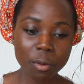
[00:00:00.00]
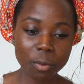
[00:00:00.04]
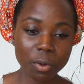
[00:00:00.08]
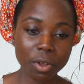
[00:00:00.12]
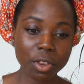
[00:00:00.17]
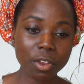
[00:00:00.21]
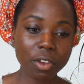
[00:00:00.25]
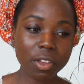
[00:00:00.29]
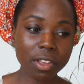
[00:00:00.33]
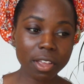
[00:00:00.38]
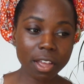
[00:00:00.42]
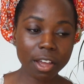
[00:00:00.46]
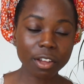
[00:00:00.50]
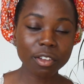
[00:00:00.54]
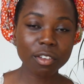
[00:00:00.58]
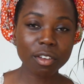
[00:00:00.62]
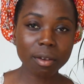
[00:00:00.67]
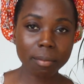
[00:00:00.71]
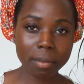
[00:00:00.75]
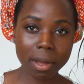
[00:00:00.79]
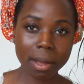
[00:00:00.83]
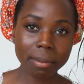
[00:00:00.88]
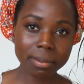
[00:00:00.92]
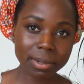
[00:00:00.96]
When you're young,
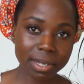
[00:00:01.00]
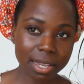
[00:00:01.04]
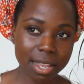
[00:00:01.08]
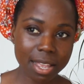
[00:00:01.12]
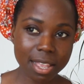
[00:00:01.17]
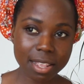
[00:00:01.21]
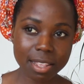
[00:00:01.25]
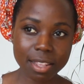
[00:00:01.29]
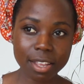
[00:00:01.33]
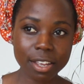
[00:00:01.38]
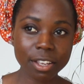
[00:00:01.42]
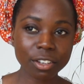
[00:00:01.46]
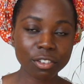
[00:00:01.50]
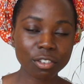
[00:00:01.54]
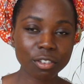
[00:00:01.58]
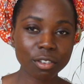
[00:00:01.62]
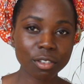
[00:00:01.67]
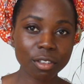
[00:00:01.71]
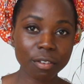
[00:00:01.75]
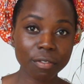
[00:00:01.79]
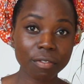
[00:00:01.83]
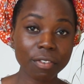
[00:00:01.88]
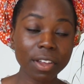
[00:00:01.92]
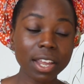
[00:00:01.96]
you're baptized
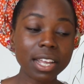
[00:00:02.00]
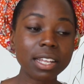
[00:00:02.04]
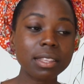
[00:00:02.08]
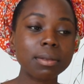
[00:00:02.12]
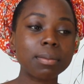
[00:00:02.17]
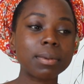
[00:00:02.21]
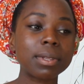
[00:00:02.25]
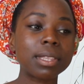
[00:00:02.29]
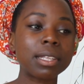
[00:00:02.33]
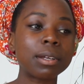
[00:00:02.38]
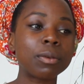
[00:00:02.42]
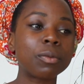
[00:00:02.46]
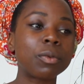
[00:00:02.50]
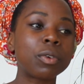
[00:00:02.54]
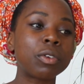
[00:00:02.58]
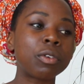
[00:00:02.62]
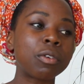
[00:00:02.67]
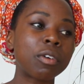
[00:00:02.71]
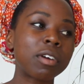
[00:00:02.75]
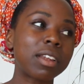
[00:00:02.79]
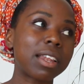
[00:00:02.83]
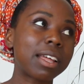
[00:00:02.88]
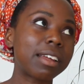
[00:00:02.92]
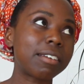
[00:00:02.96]
into the faith, but then
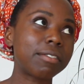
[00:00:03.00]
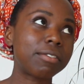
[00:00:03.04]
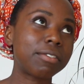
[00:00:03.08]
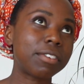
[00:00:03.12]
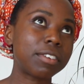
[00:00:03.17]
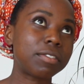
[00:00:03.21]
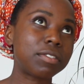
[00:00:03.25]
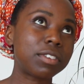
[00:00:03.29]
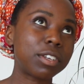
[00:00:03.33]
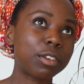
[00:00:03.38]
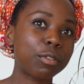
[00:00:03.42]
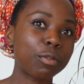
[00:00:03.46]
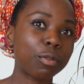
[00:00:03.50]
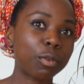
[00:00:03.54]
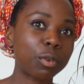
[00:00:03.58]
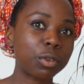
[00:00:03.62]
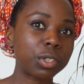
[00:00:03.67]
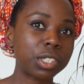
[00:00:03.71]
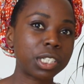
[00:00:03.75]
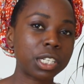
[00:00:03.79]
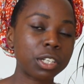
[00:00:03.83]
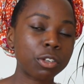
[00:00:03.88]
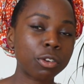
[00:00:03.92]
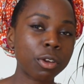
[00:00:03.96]
when you're like 15,
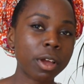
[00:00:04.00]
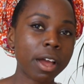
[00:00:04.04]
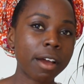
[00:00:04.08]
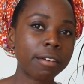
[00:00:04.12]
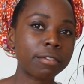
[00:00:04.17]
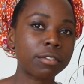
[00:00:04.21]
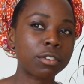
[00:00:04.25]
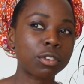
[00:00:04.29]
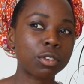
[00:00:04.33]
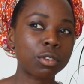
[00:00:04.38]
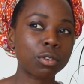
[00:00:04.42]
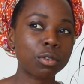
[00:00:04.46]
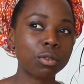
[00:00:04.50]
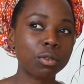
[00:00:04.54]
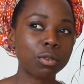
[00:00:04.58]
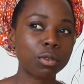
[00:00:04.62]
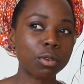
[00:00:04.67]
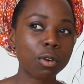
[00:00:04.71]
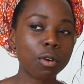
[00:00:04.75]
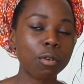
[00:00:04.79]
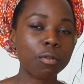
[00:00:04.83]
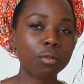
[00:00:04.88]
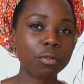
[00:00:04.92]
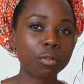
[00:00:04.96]
14, you have to
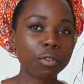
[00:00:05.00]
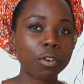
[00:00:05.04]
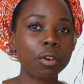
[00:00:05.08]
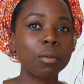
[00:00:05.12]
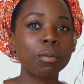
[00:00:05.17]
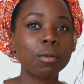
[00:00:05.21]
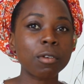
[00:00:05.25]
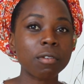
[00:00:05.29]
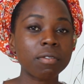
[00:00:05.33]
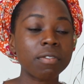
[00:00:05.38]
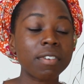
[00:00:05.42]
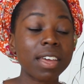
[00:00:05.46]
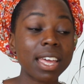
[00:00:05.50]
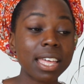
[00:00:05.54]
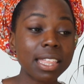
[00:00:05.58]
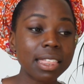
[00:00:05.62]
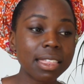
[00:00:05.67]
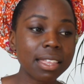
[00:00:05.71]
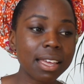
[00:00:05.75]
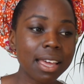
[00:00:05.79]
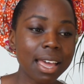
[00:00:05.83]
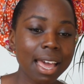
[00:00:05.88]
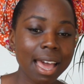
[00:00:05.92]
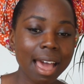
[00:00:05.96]
confirm Confirm your
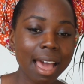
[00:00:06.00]
faith.